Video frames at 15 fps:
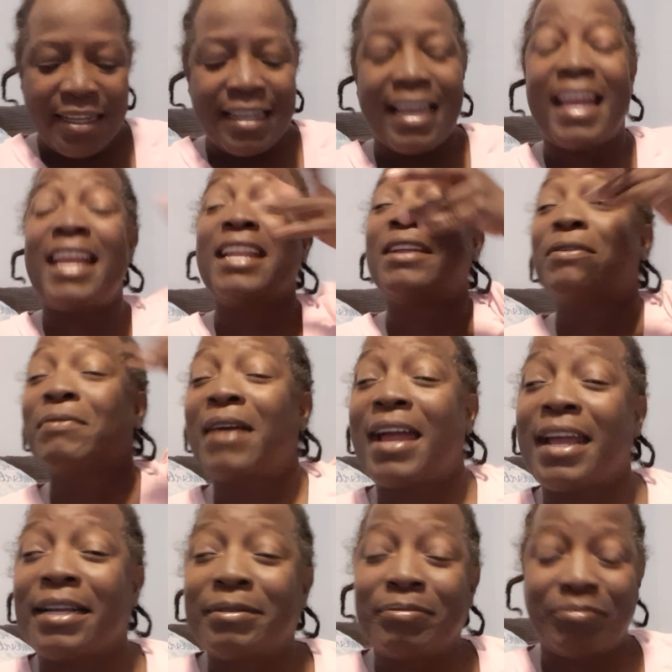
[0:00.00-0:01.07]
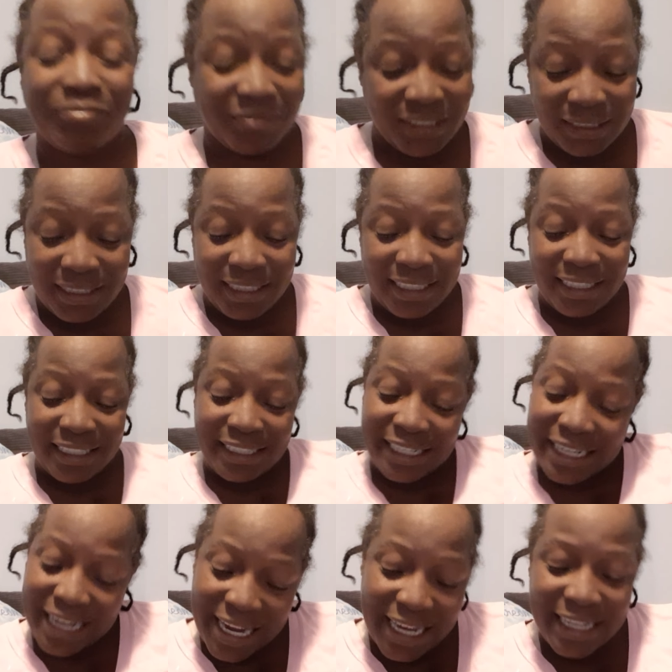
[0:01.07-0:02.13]
Anyway,
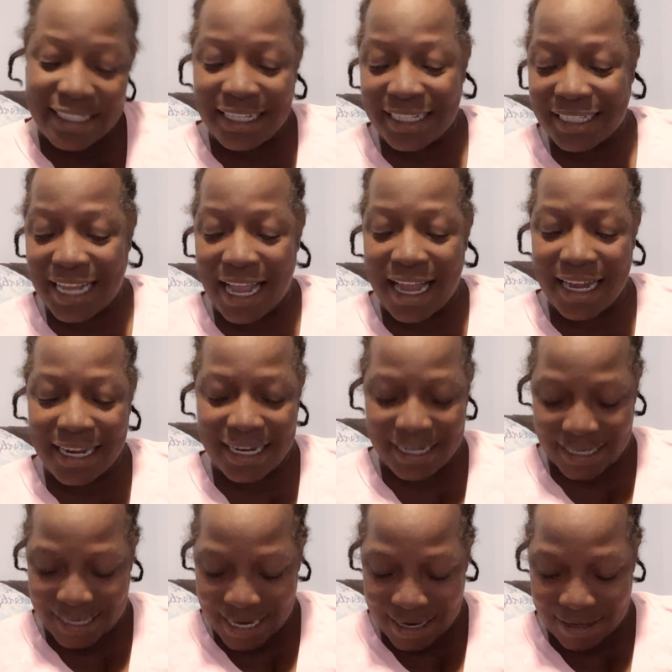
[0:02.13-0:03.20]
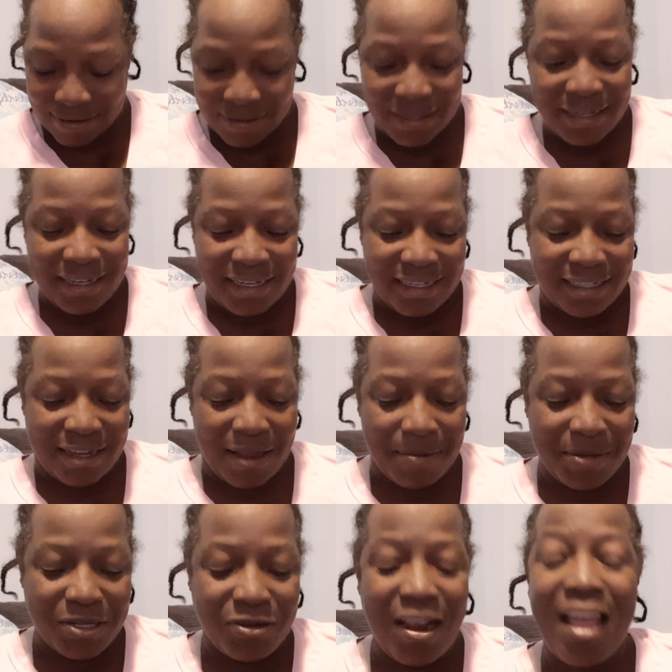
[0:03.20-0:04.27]
yes, that's how I get down. So I'm
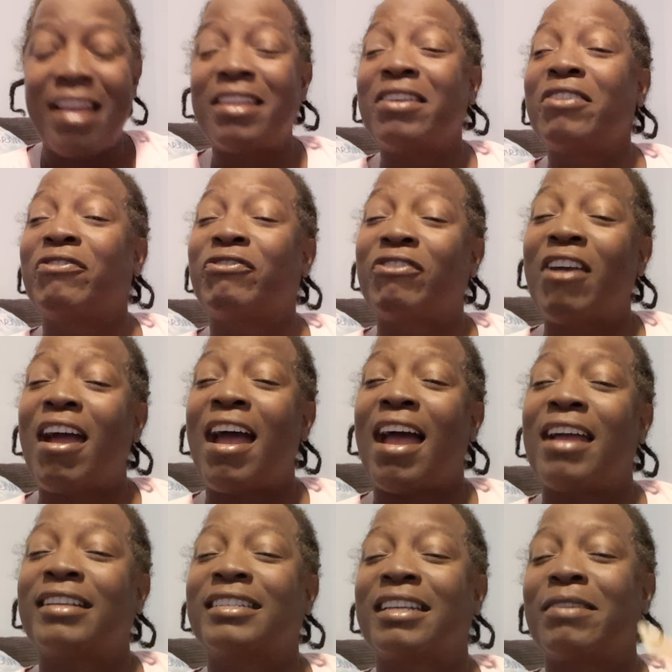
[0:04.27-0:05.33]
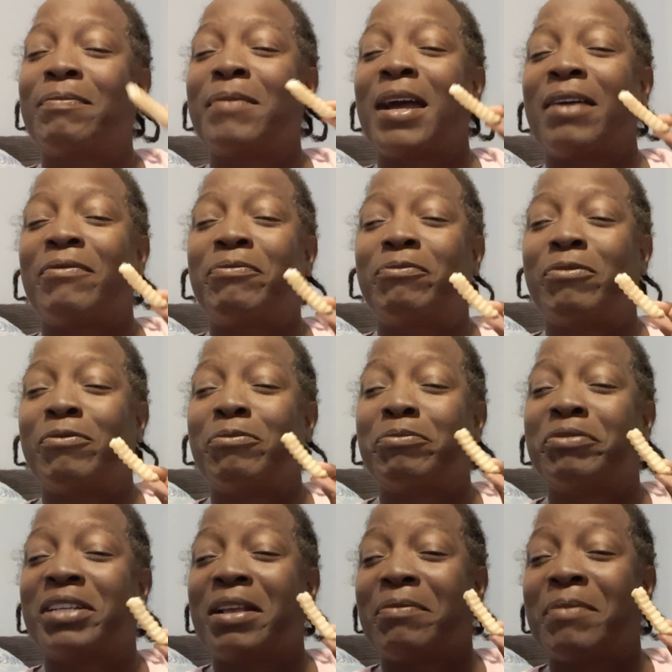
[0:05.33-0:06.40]
going to try a little fry. See if my
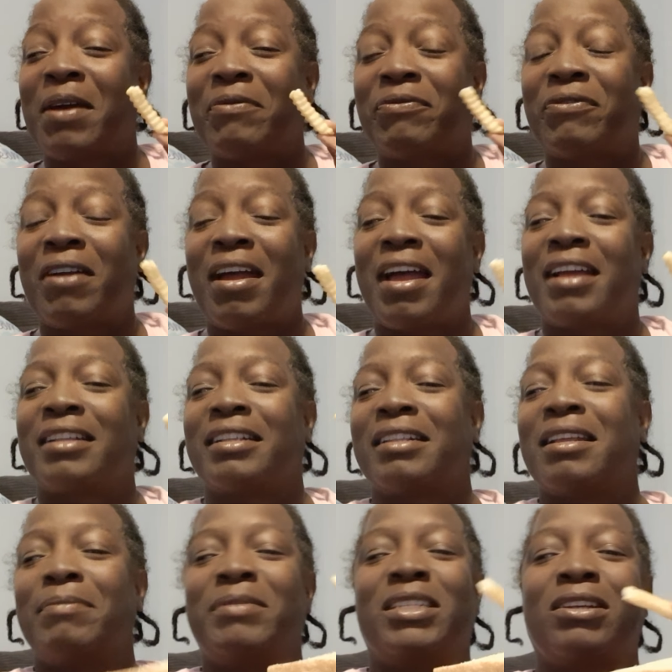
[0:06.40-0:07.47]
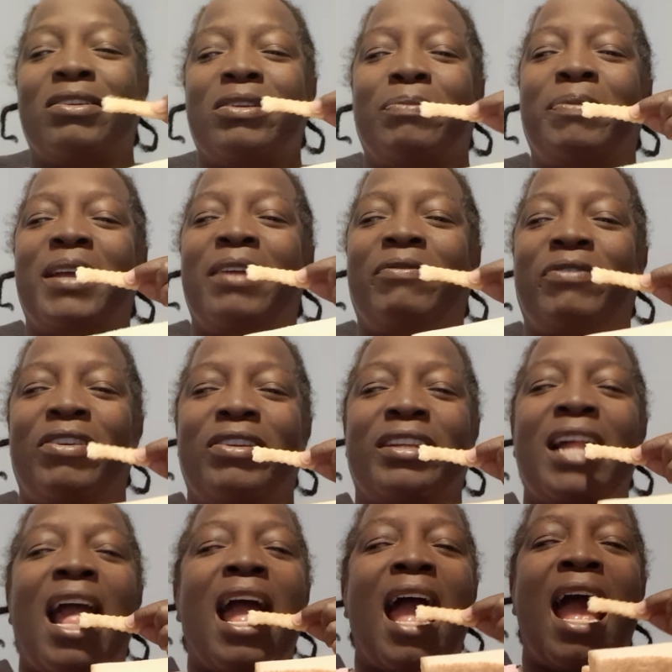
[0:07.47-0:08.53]
fry. Let me show you the plate first.
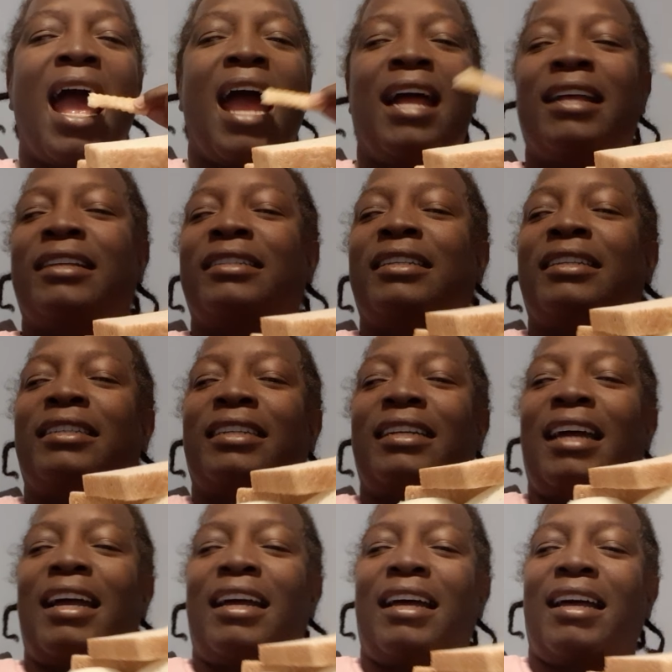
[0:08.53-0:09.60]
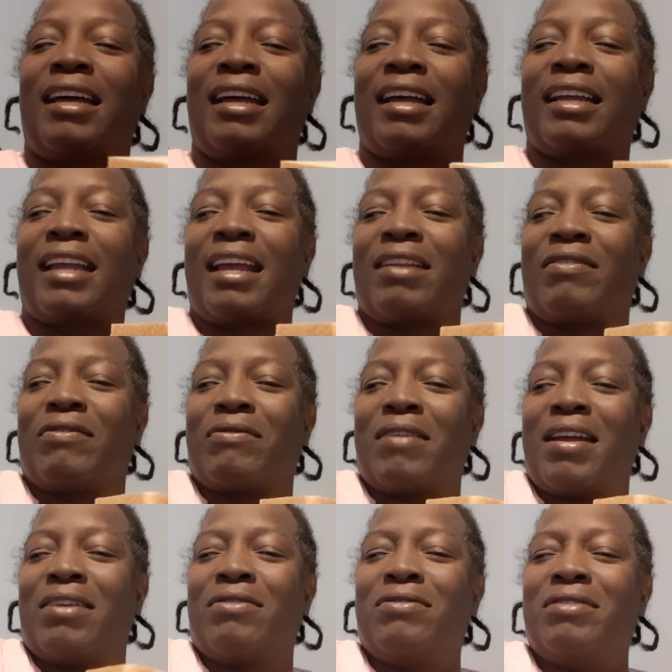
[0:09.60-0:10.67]
Look, I can't even
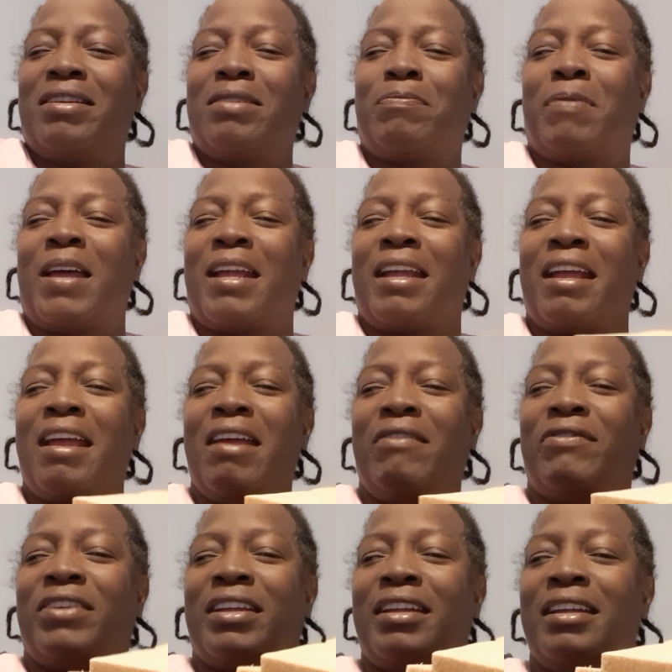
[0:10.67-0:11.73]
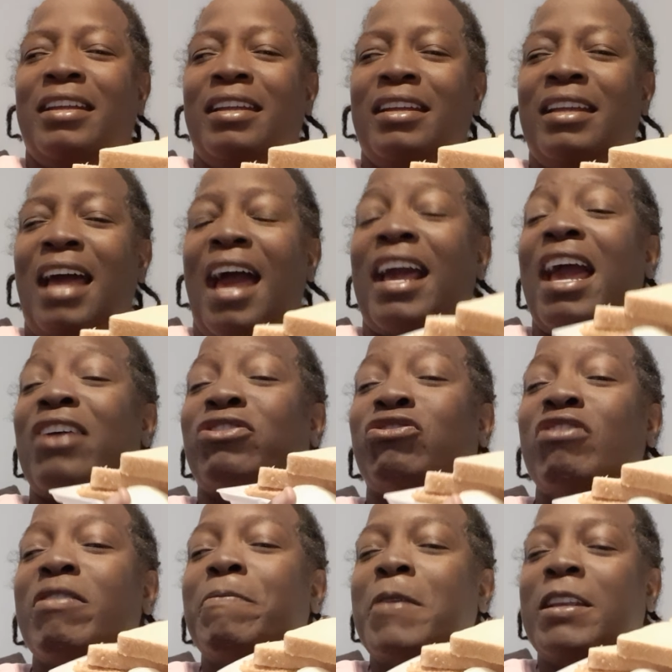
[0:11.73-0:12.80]
wait. Ooh, this plate heavy. I got
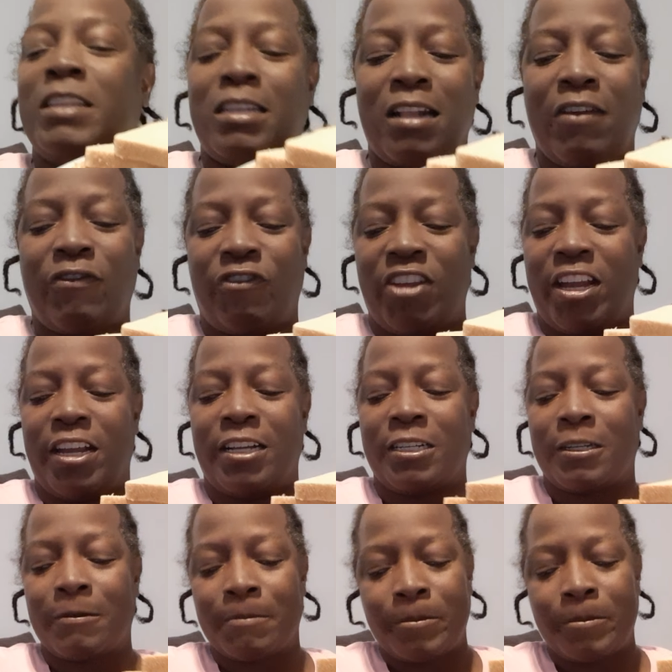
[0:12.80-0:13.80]
3 pieces of fish.